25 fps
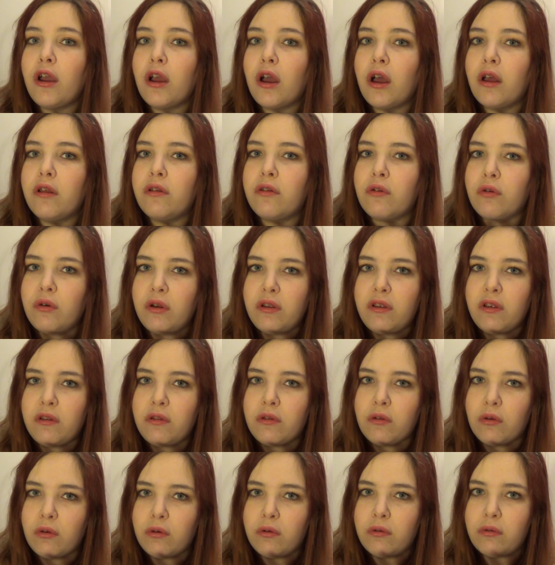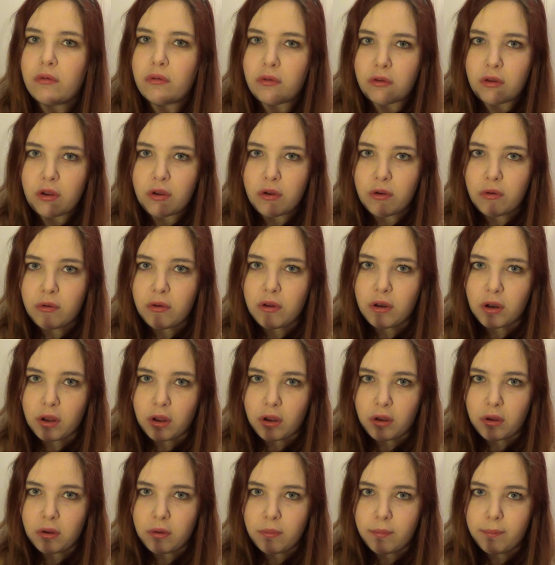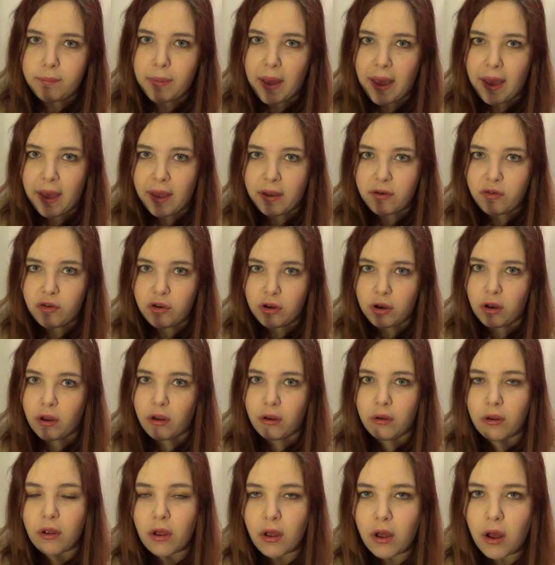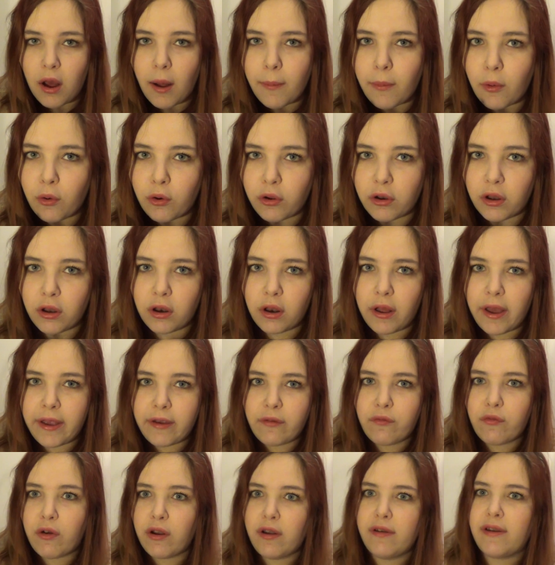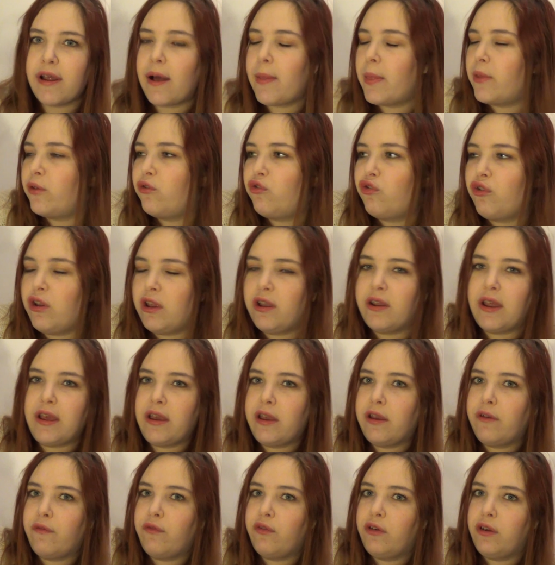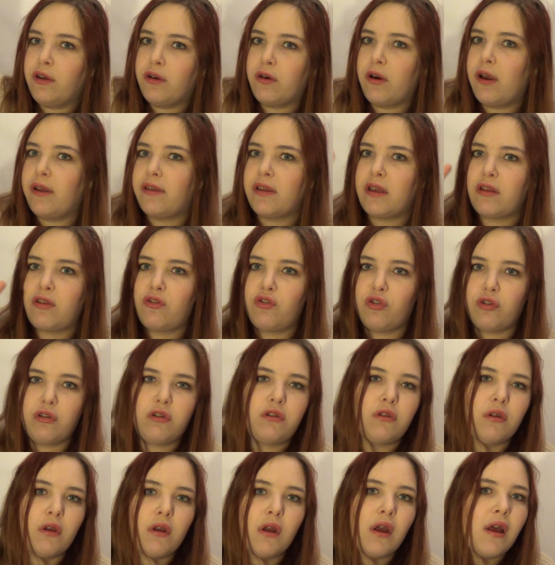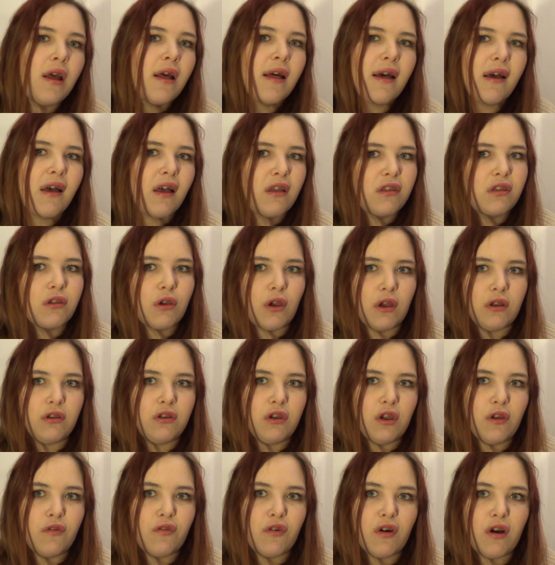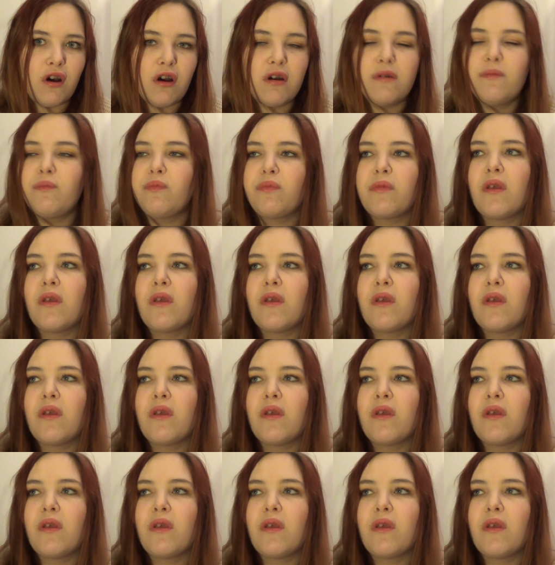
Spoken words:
as long as it's not too, you know, bad, you know. I'm not gonna like run down the street naked for you guys, that's going too far.